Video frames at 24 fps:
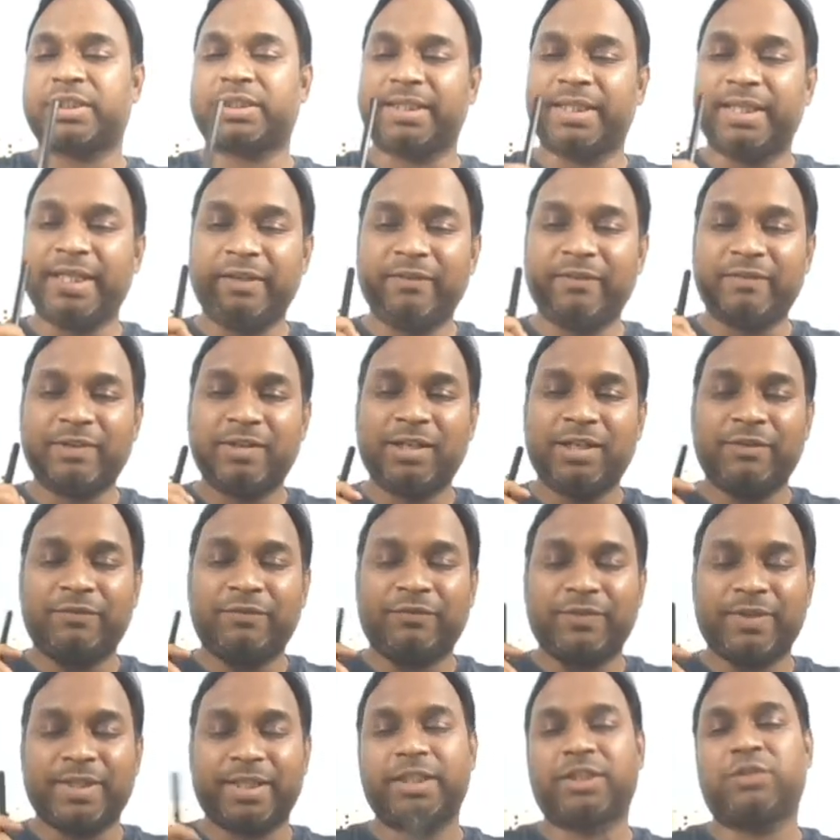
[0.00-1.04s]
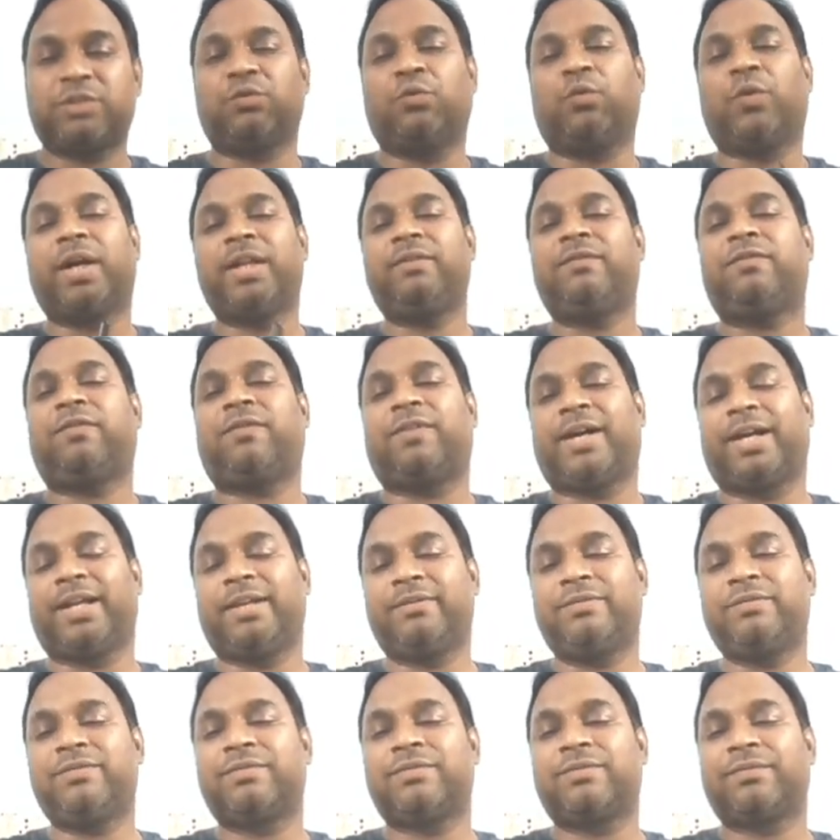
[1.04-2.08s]
Even if there is 1
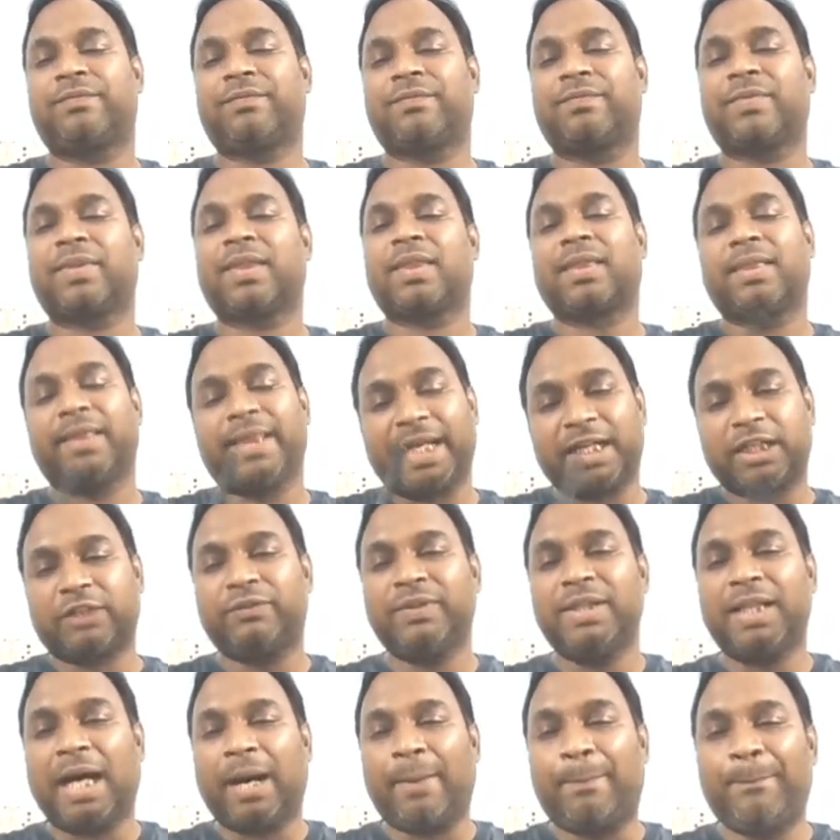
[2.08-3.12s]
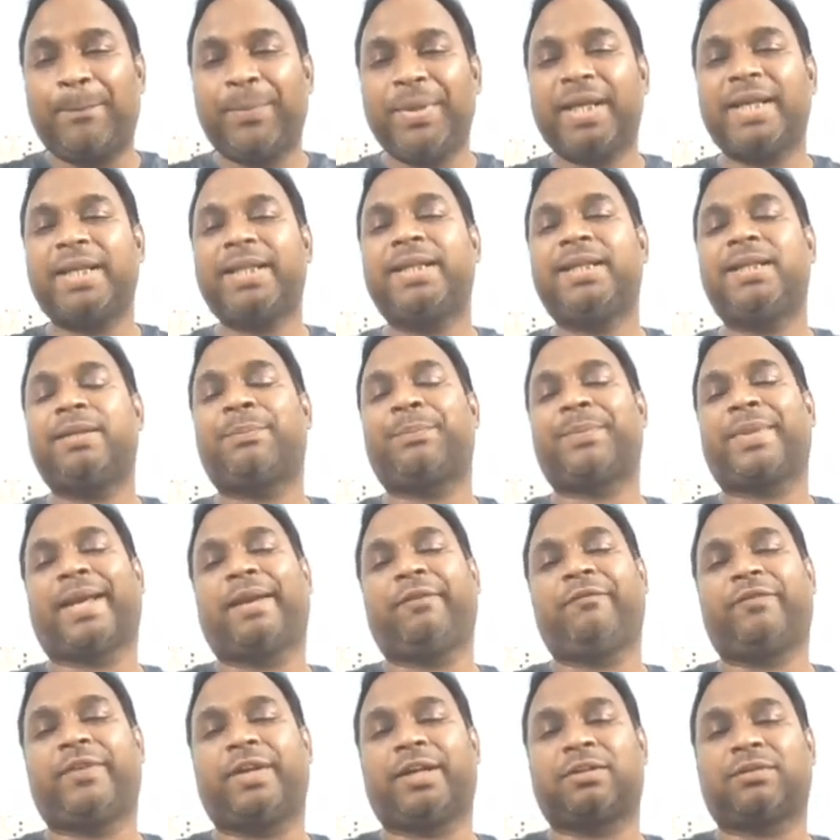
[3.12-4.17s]
5, that will appear in the
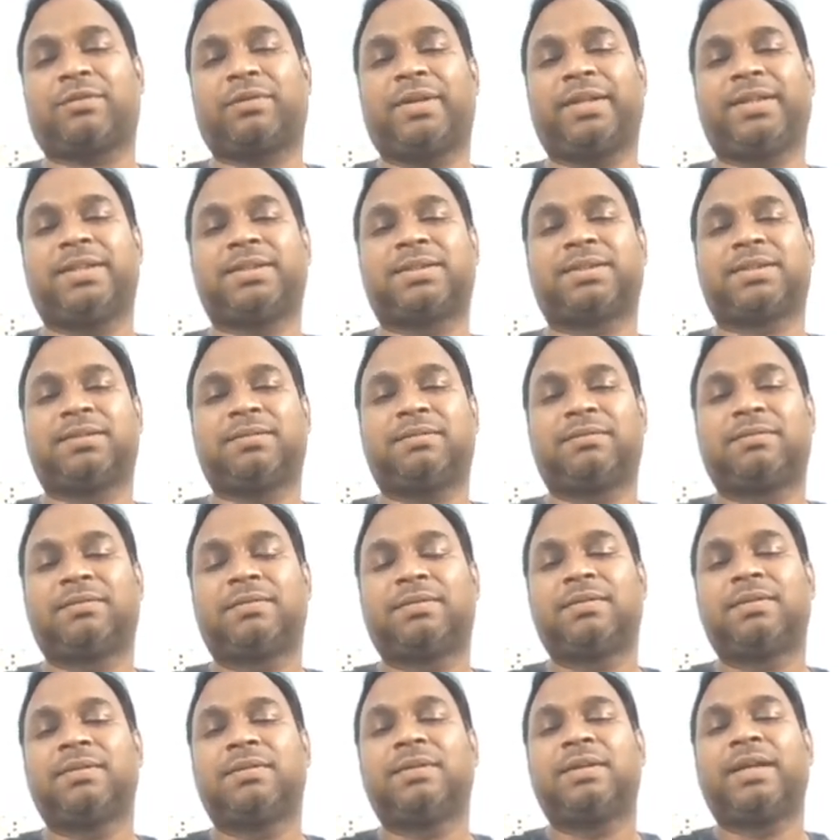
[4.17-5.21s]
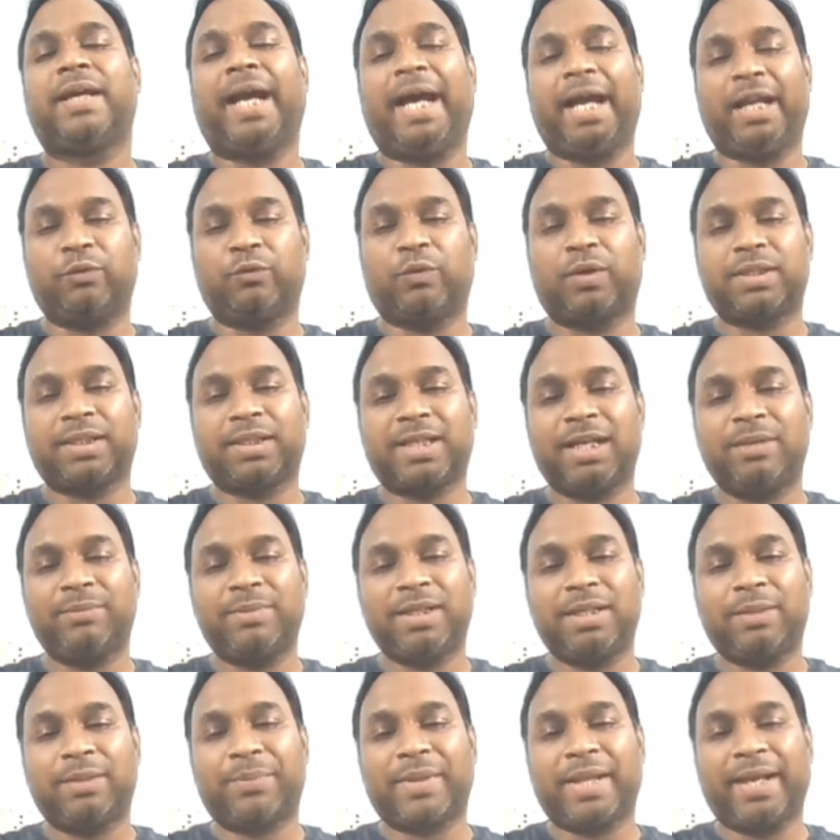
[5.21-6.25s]
prime factorization. And what can be
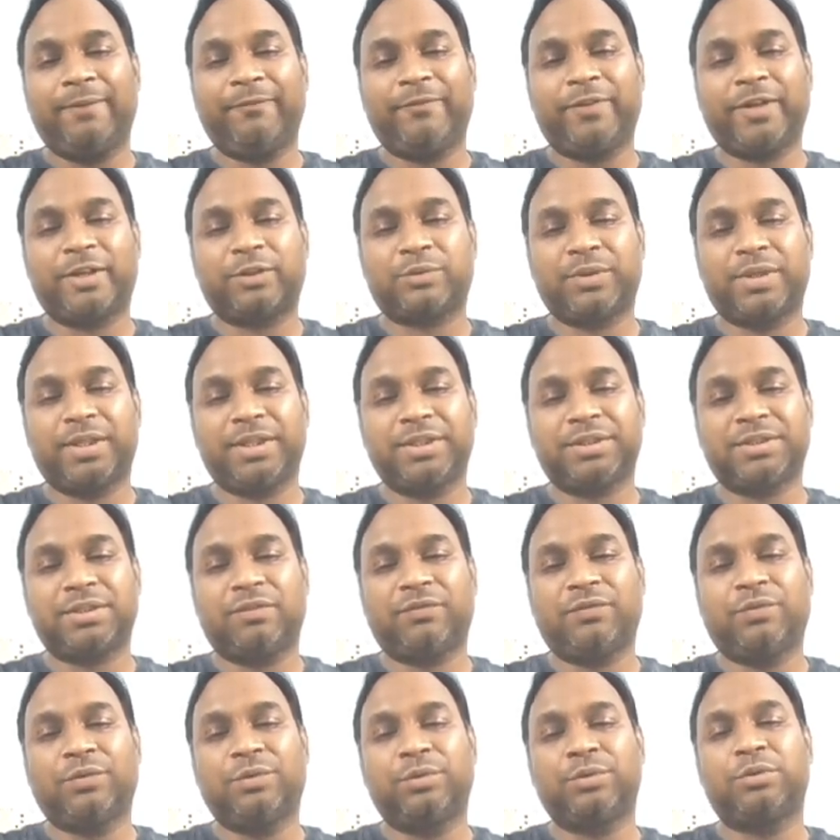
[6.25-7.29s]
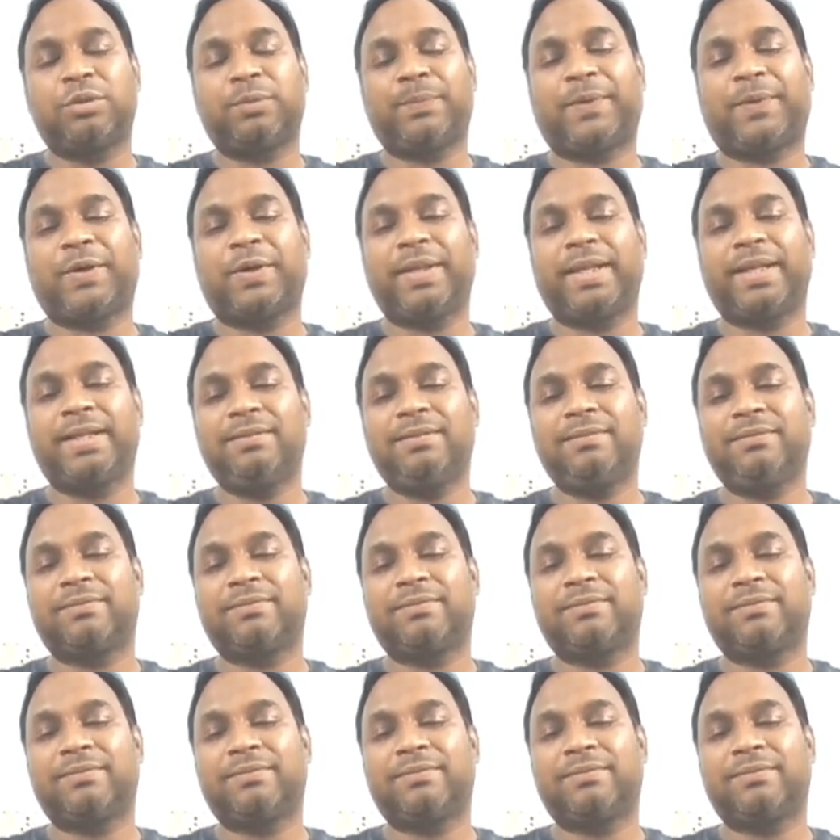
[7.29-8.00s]
the prime factorization of 4 to the power n?